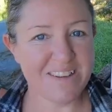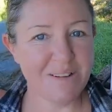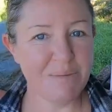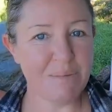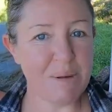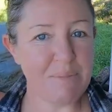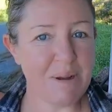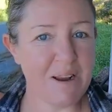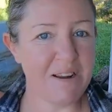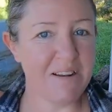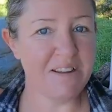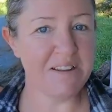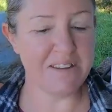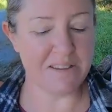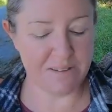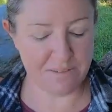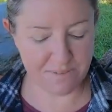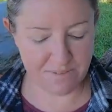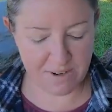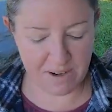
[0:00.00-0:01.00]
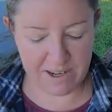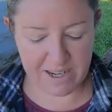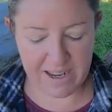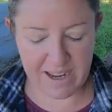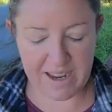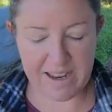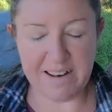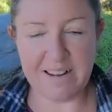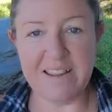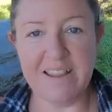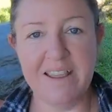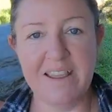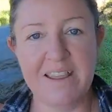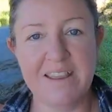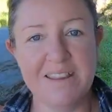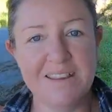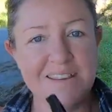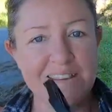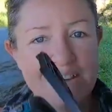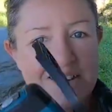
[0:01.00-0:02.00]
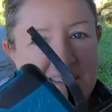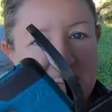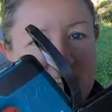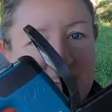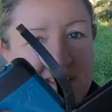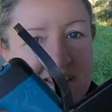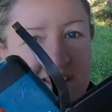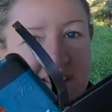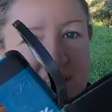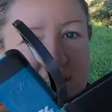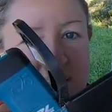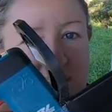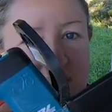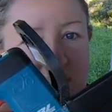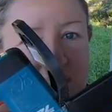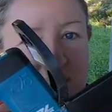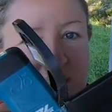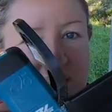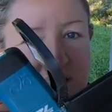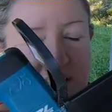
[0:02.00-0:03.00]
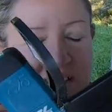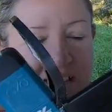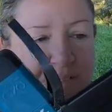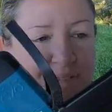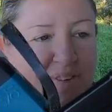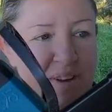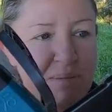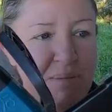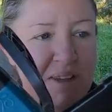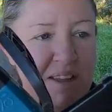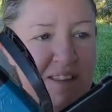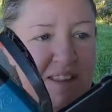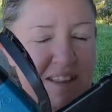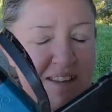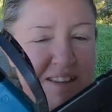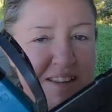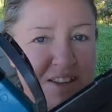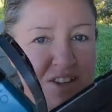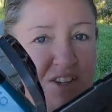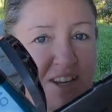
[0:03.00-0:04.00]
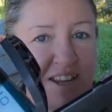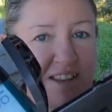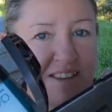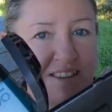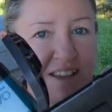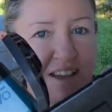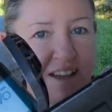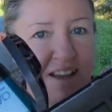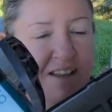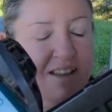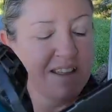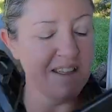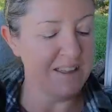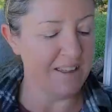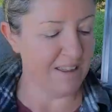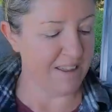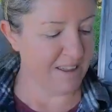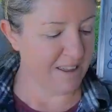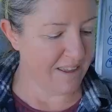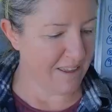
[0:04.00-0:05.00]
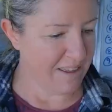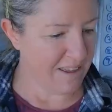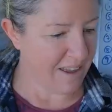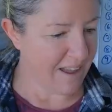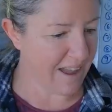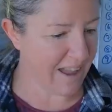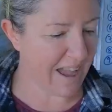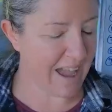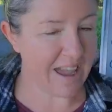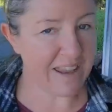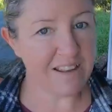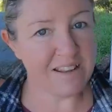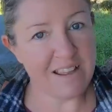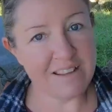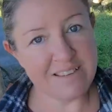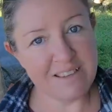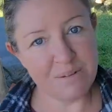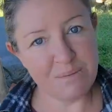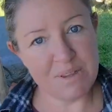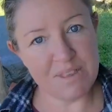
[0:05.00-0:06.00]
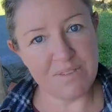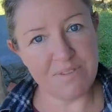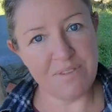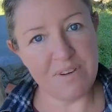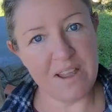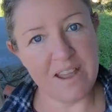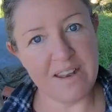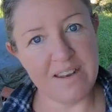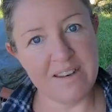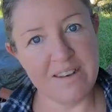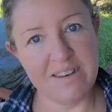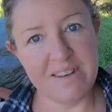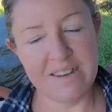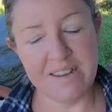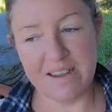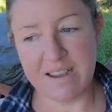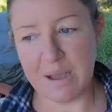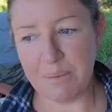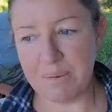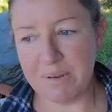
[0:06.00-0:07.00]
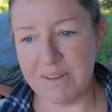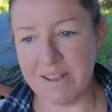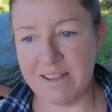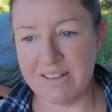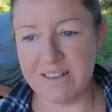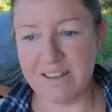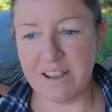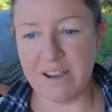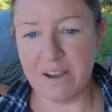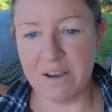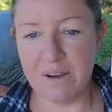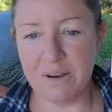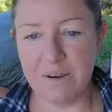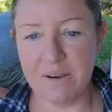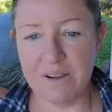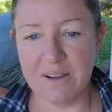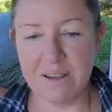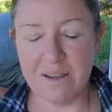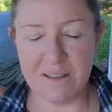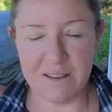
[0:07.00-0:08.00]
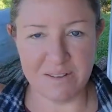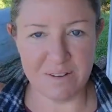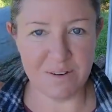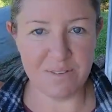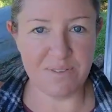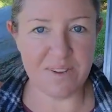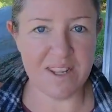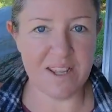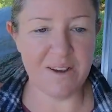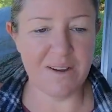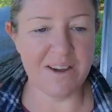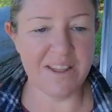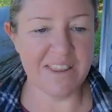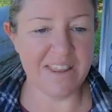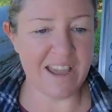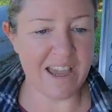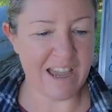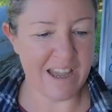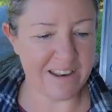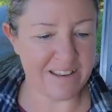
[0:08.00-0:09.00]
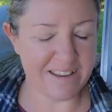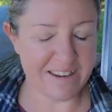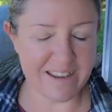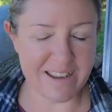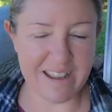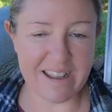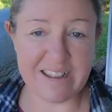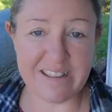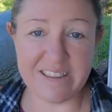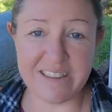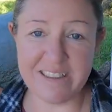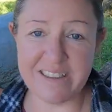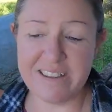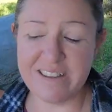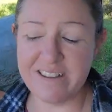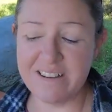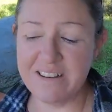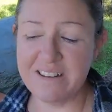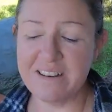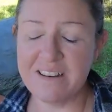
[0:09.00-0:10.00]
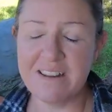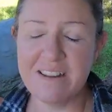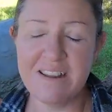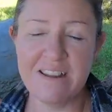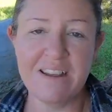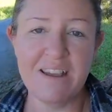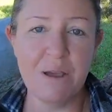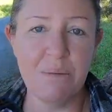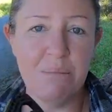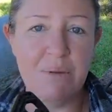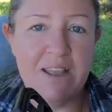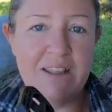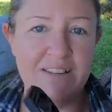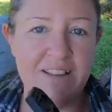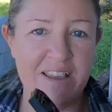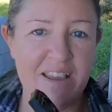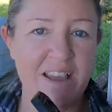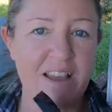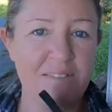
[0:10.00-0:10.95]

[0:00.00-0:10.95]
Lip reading: My parents very kindly gifted me this chainsaw. I had a lesson with a friend a couple days ago. I'll do a video on that. It's amazing.